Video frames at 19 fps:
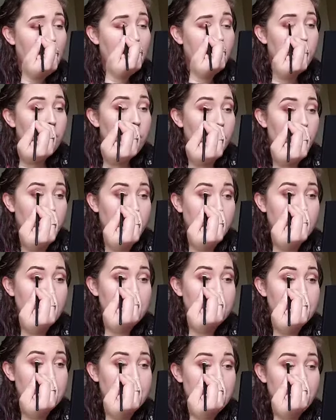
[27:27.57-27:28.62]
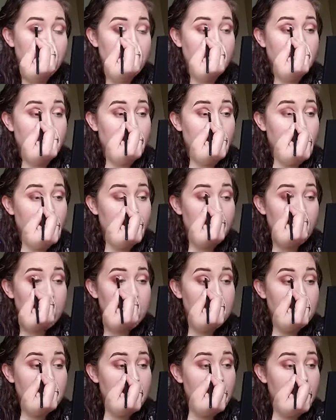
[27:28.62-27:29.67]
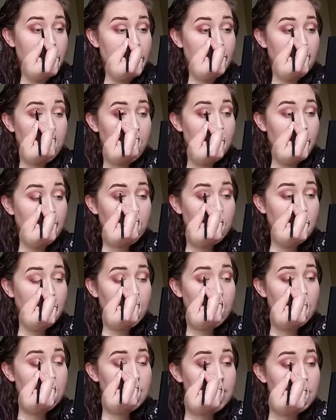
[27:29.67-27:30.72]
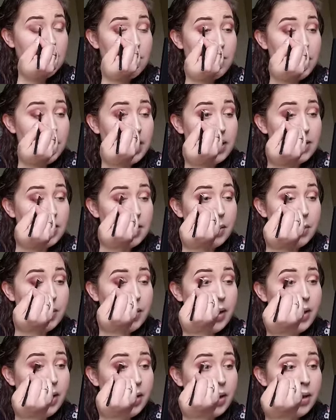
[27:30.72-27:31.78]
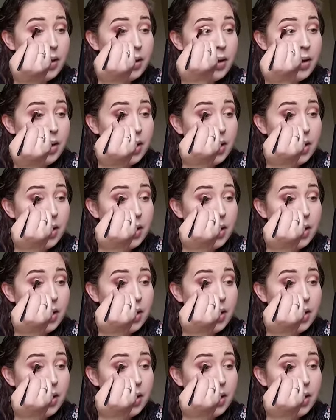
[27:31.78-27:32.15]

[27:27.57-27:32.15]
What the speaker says: I would normally use my finger for this because it picks up better.